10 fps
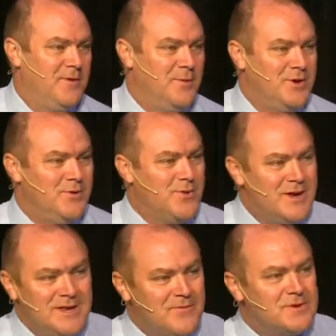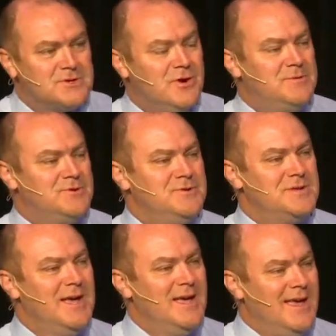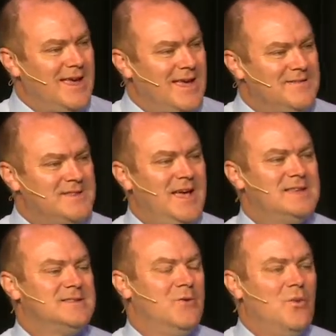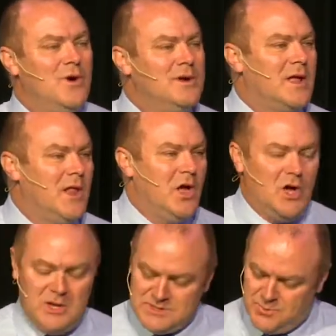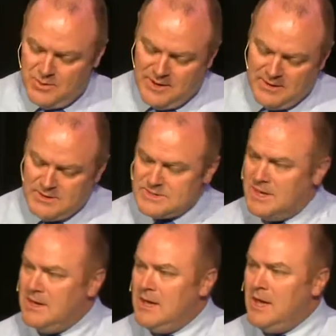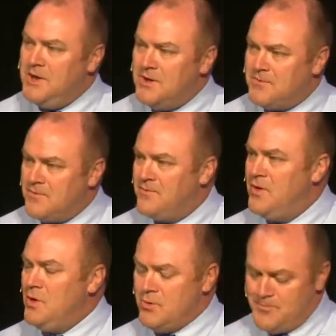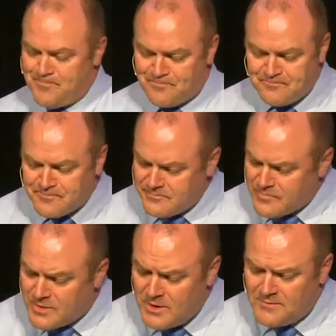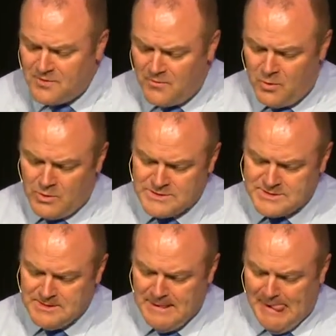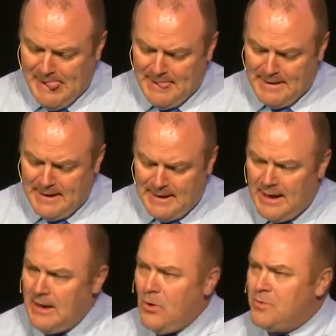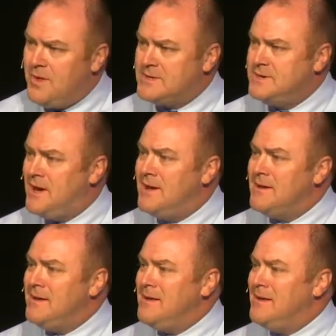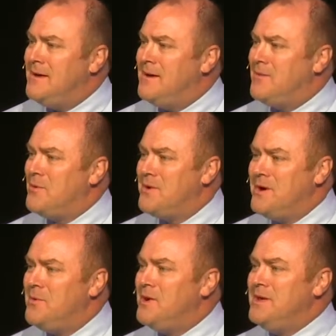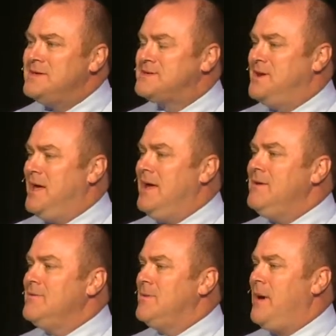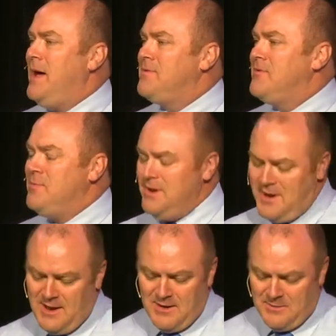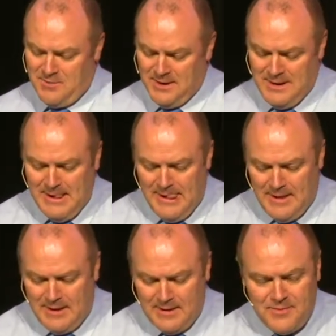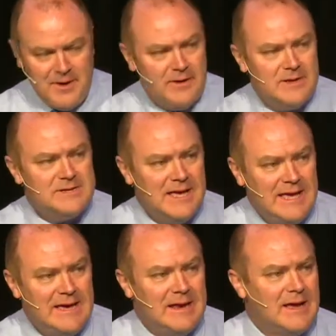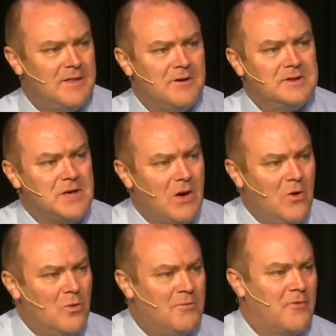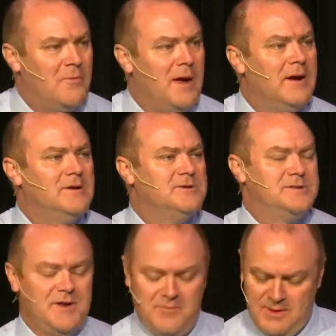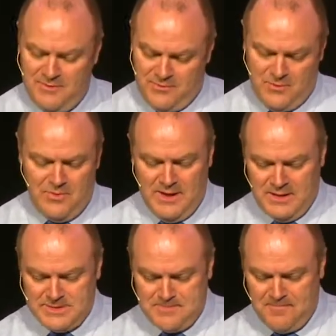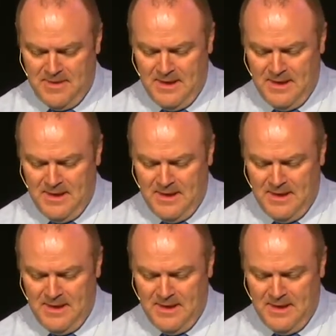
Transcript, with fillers: And when you read different scriptures, it gives that as the one clause where there is a, a different view of divorce. I hope that's not. Uh, where anyone is today or the path you've been down, but uh, there is healing and there is hope for marriages that have been through this.